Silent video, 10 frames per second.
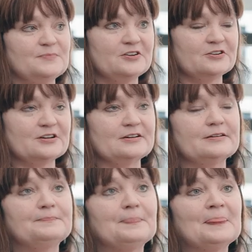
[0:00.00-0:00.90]

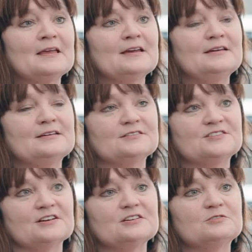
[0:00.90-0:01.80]
America. He had
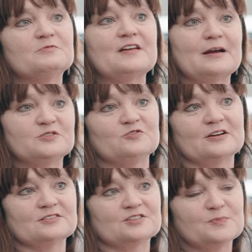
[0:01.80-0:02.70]
studied with
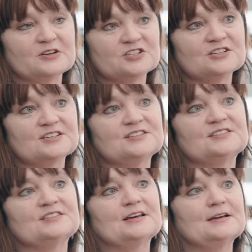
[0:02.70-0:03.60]
abstract
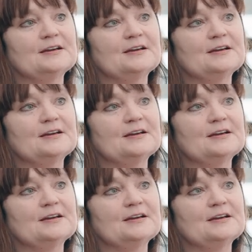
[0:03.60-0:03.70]
expressionists